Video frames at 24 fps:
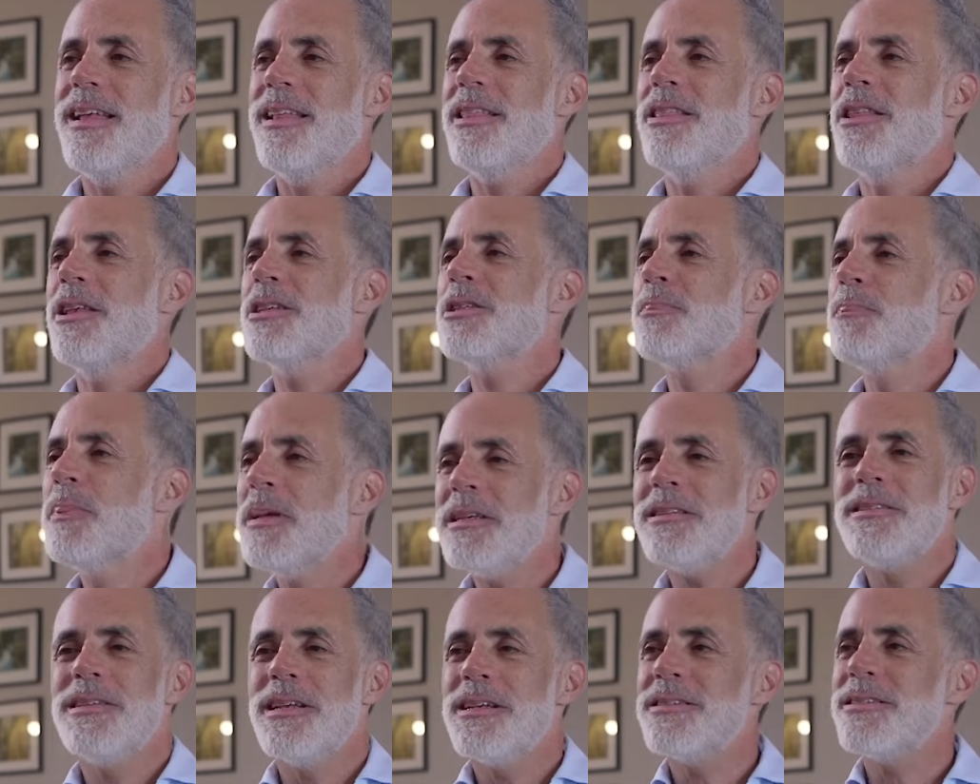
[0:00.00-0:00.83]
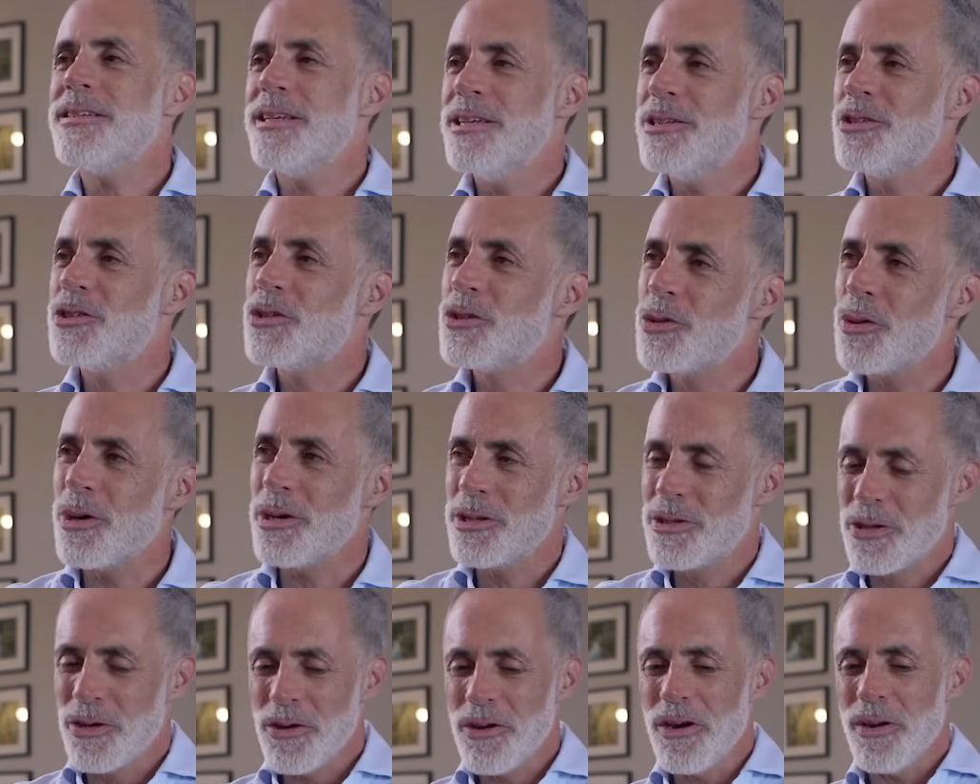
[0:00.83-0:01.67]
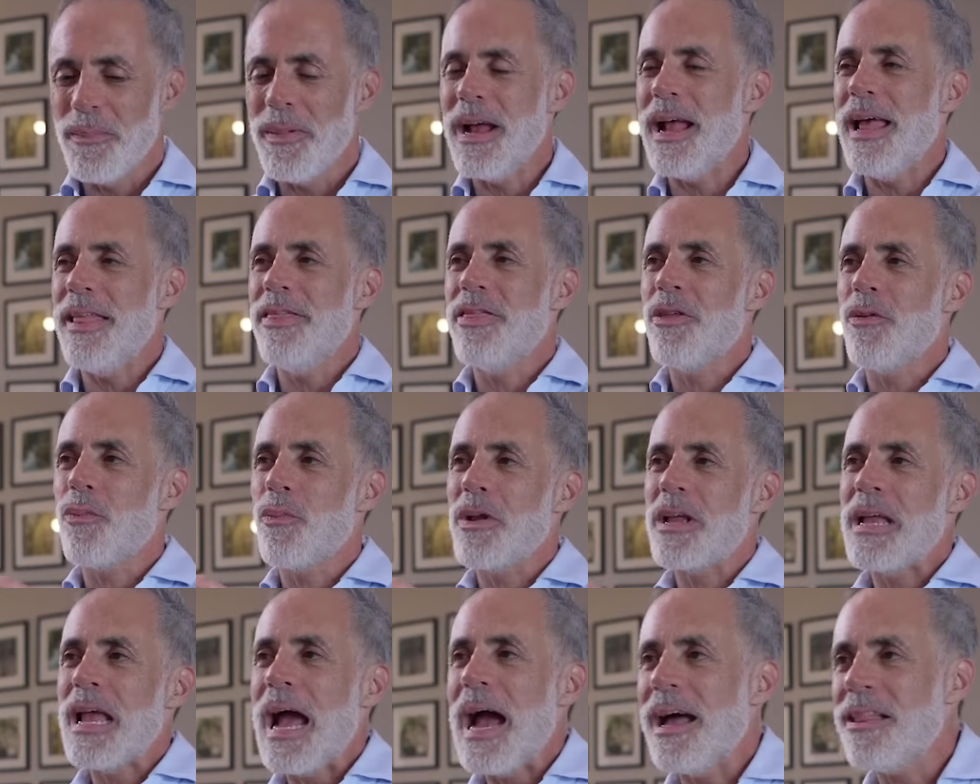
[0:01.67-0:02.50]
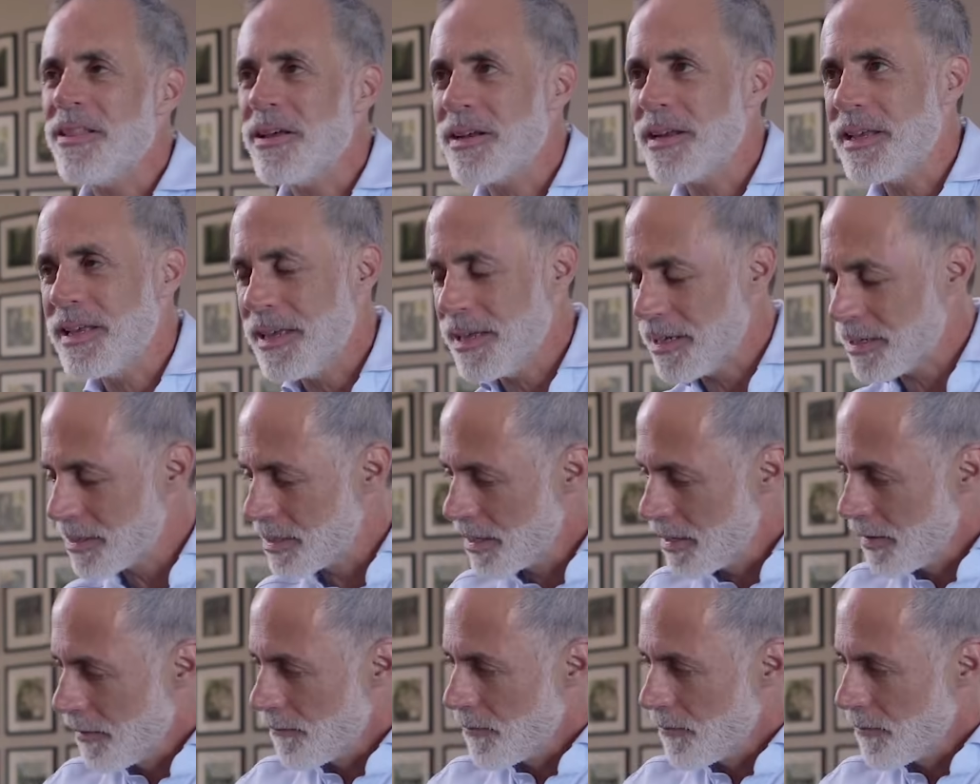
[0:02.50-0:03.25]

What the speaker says: this business is short term. And the reality is,